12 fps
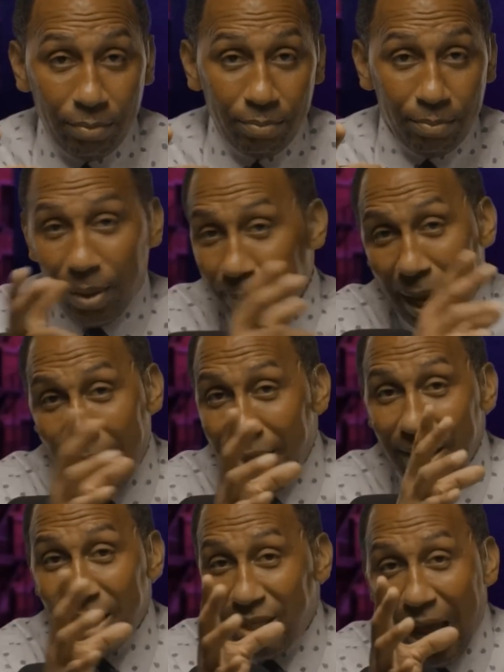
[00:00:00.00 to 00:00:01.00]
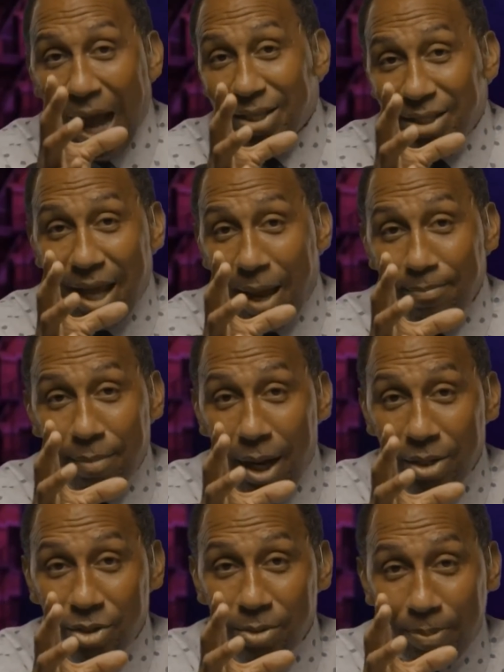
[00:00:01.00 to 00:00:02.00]
But I'm not in the yachts that
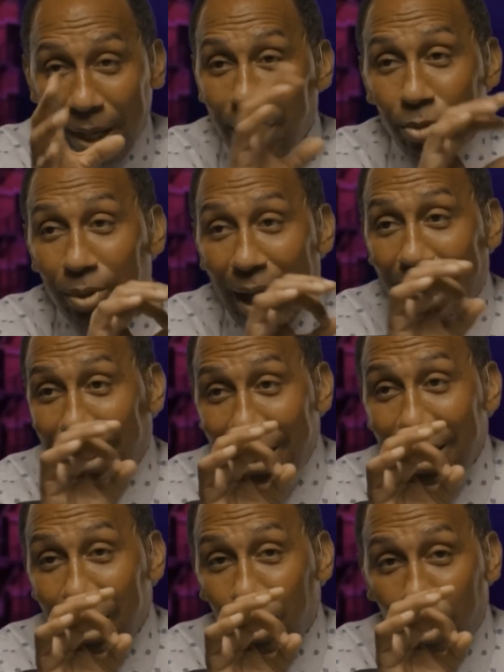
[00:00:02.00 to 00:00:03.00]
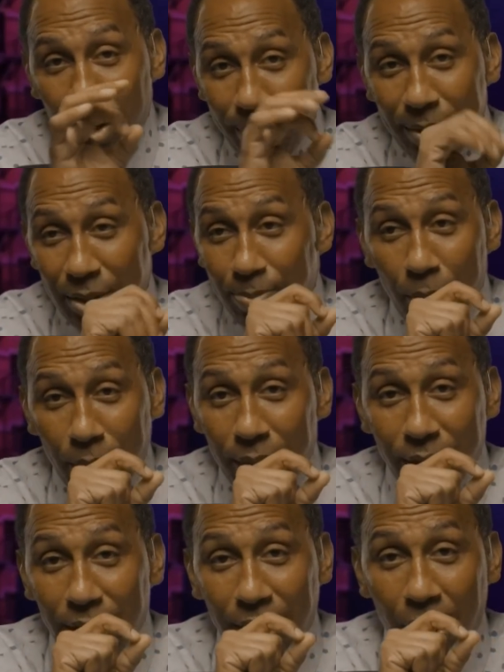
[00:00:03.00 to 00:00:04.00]
much. But I do like leaning on them and smoking a
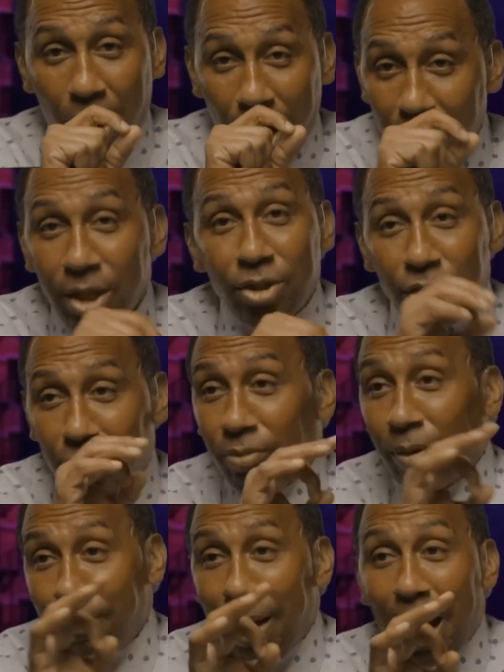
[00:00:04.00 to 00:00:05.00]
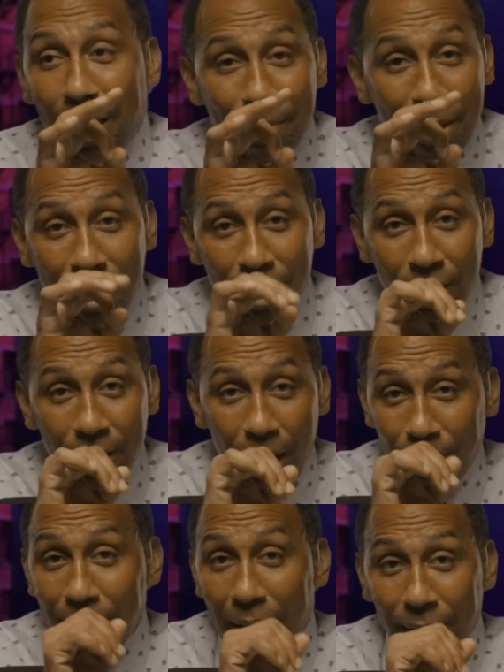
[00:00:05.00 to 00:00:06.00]
cigar just to remind me
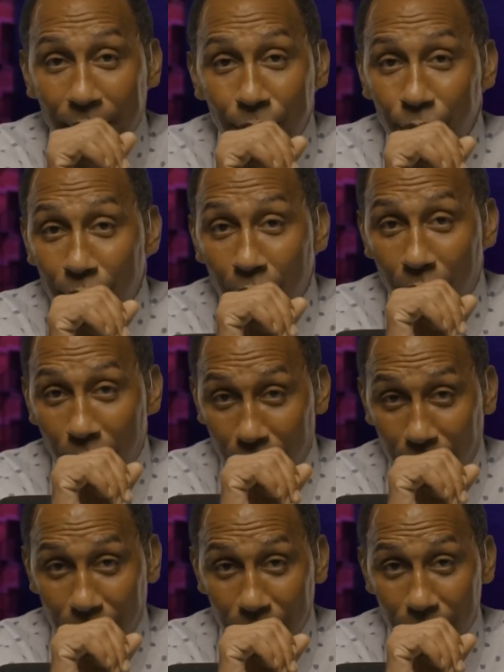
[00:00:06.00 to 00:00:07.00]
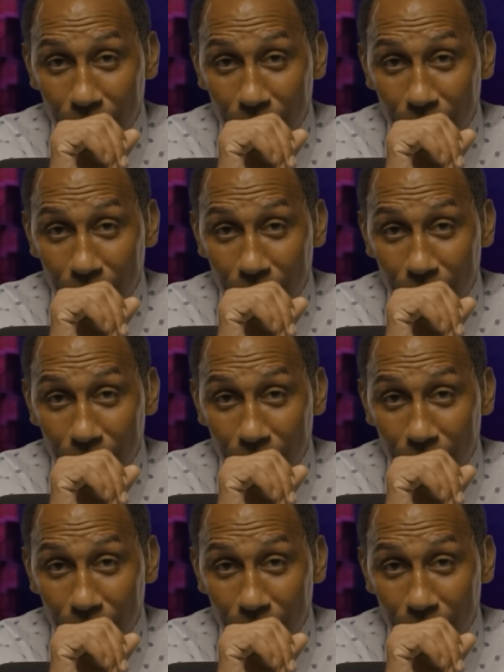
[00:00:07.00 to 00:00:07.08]
I'm not in New York.